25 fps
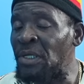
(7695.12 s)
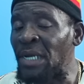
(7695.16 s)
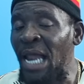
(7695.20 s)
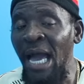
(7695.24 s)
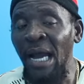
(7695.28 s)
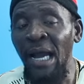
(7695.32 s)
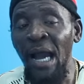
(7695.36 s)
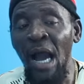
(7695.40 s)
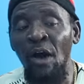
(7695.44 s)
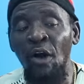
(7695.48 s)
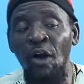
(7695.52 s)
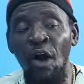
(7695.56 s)

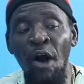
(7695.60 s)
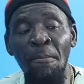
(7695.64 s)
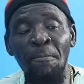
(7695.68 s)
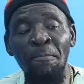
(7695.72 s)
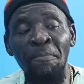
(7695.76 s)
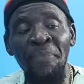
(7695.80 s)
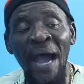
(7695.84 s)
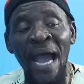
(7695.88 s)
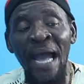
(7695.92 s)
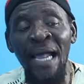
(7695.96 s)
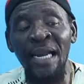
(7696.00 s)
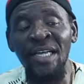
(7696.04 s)
like a
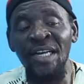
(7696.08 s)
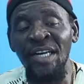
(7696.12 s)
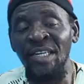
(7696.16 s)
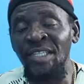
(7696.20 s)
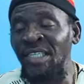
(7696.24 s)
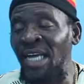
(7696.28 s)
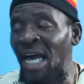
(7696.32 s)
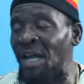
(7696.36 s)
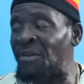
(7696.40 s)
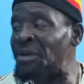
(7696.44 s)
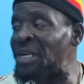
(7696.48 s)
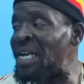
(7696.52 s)

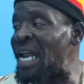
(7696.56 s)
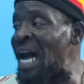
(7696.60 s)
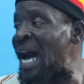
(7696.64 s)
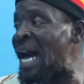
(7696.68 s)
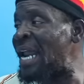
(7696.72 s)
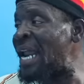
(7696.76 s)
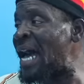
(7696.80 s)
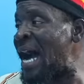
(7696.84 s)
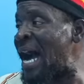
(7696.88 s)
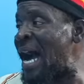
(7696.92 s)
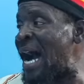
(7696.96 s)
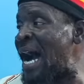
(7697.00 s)
compilation with
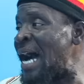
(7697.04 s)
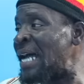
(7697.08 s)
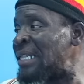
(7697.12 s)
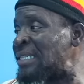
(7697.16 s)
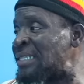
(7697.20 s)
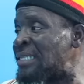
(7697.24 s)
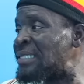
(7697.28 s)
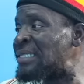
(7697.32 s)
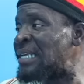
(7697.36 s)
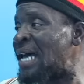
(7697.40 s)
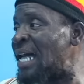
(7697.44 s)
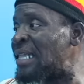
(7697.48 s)
other
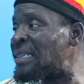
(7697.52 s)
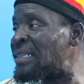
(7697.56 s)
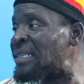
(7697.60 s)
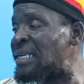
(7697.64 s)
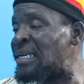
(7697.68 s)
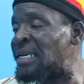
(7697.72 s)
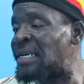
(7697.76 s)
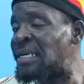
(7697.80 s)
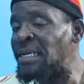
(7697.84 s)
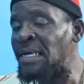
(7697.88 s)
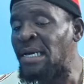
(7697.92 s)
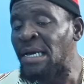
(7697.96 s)
artists. Oh,
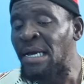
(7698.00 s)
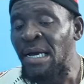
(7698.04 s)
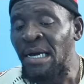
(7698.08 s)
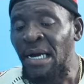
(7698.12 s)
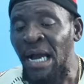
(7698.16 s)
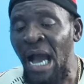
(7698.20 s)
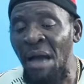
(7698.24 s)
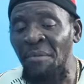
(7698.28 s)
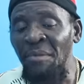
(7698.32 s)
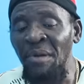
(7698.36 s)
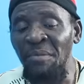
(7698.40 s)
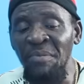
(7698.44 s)
okay, oh, okay.
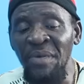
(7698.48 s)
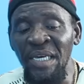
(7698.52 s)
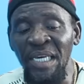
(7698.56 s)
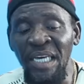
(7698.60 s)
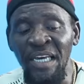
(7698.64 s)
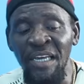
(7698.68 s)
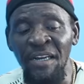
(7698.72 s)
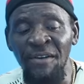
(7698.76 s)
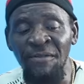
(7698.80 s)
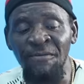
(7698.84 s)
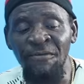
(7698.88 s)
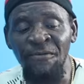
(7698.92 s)
Because I
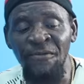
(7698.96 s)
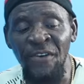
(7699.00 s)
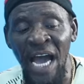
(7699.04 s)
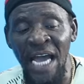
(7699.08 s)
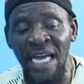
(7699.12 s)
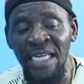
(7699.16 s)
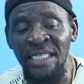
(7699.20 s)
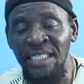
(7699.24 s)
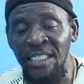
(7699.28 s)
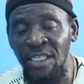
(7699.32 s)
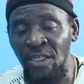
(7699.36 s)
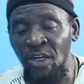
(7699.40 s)
begin
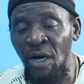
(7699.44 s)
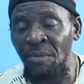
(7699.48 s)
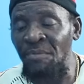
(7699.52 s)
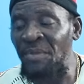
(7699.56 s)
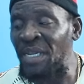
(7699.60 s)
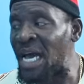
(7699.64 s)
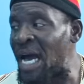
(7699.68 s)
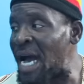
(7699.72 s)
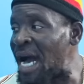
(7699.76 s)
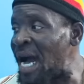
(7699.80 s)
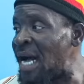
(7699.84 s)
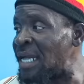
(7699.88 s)
voicing up
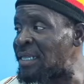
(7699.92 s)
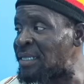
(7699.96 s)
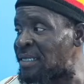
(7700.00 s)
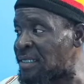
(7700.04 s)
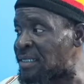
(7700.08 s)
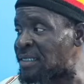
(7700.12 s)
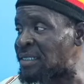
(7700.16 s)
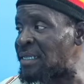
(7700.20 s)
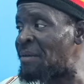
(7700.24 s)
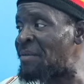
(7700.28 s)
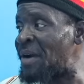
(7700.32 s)
the artists.